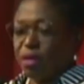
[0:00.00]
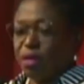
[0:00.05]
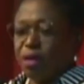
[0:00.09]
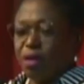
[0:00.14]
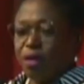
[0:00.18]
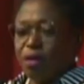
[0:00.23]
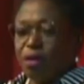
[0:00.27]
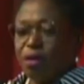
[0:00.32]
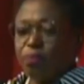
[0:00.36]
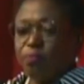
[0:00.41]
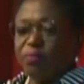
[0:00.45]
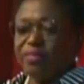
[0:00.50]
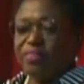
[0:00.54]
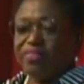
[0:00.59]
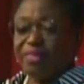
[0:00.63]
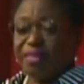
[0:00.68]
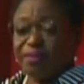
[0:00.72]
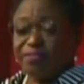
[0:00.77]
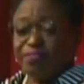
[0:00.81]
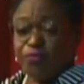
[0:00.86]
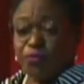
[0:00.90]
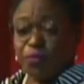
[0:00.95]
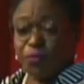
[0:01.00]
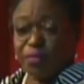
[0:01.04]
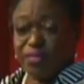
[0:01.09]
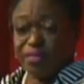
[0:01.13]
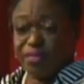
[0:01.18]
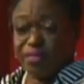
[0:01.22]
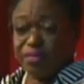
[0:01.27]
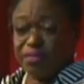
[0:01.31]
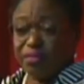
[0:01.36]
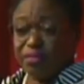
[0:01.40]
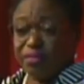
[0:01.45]
We therefore
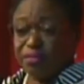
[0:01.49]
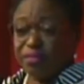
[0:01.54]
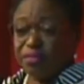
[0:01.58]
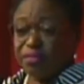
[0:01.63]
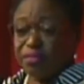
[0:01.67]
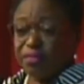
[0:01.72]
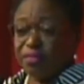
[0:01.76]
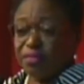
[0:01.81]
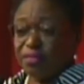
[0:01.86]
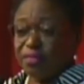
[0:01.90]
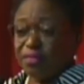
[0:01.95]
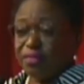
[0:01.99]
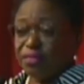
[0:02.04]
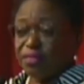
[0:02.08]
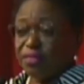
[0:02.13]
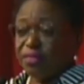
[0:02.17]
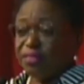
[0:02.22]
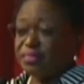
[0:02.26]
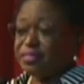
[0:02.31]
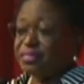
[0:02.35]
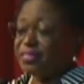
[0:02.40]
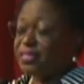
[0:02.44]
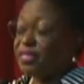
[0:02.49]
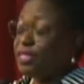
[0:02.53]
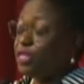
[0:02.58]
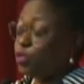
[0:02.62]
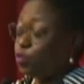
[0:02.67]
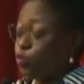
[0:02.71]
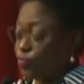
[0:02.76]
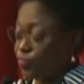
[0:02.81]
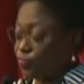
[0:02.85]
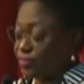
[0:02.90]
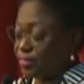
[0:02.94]
need to
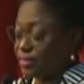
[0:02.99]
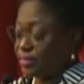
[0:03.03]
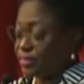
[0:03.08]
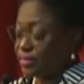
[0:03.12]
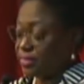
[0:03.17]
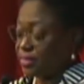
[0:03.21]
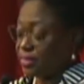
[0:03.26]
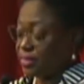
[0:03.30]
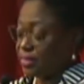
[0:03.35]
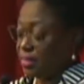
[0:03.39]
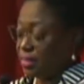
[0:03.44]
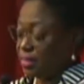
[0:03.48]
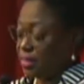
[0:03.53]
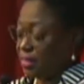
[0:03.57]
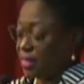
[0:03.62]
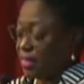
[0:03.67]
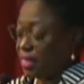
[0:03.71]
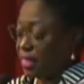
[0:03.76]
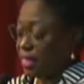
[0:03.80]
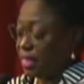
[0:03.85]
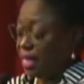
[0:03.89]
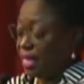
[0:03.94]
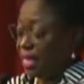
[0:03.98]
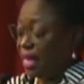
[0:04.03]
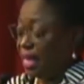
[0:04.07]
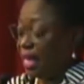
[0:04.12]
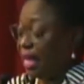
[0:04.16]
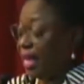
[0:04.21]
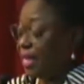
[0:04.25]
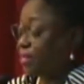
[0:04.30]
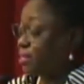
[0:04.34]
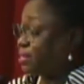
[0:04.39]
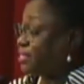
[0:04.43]
innovate.
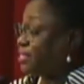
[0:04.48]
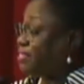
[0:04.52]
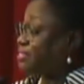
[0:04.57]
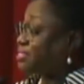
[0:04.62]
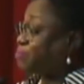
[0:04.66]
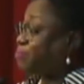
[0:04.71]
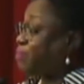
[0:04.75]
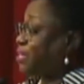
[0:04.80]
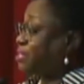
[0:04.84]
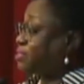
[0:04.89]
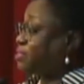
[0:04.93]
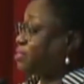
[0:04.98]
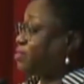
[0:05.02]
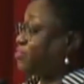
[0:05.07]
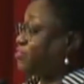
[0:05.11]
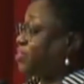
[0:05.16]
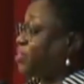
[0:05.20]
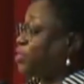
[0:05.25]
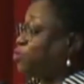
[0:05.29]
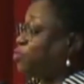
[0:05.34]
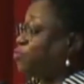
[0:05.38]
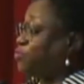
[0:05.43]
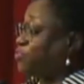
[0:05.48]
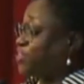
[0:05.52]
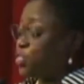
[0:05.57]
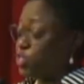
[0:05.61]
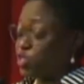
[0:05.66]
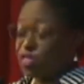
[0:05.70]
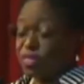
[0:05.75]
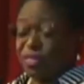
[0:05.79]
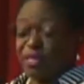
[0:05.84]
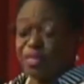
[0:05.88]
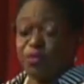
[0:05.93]
And on this matter of innovation,
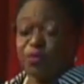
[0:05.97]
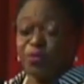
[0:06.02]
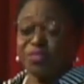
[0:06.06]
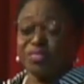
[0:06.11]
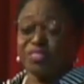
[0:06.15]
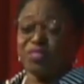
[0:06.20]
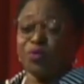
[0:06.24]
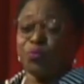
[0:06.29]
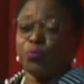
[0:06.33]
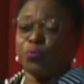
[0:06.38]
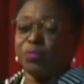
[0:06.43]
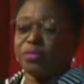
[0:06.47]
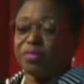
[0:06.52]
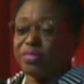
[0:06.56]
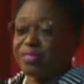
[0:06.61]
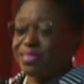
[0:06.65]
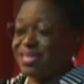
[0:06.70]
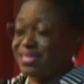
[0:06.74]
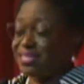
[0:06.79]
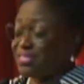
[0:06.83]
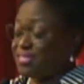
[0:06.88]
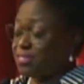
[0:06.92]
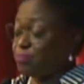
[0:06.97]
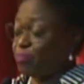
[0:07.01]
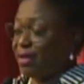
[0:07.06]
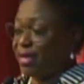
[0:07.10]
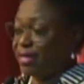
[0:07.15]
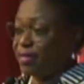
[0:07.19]
I know it's a word that is bandied